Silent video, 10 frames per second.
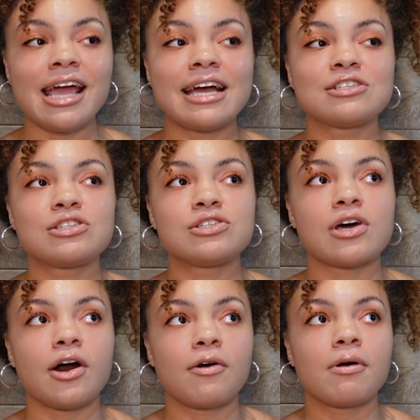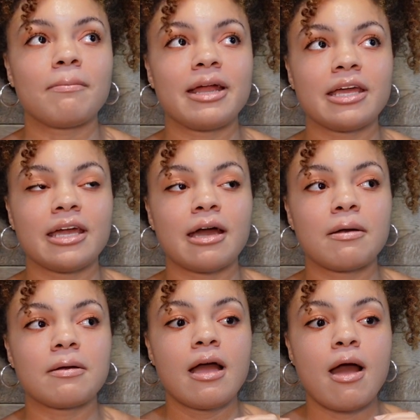has so many
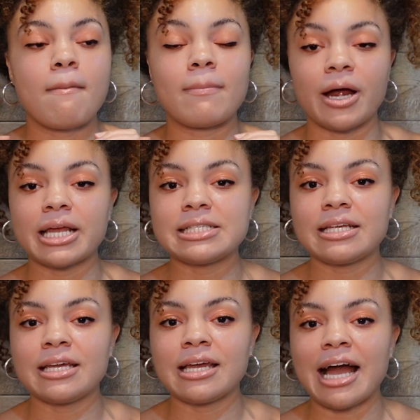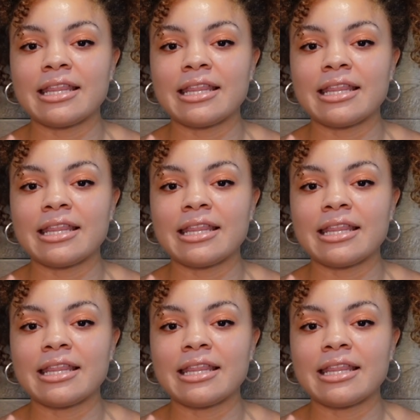markets in it.